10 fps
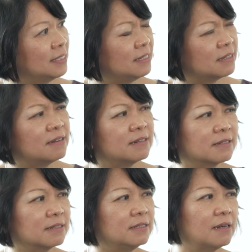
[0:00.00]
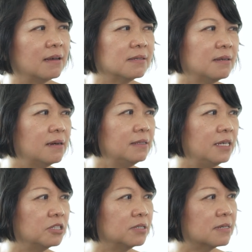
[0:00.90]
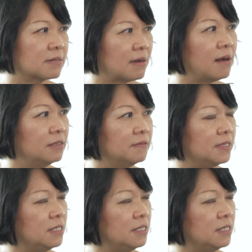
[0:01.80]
Is there a certain ASEAN Asian style of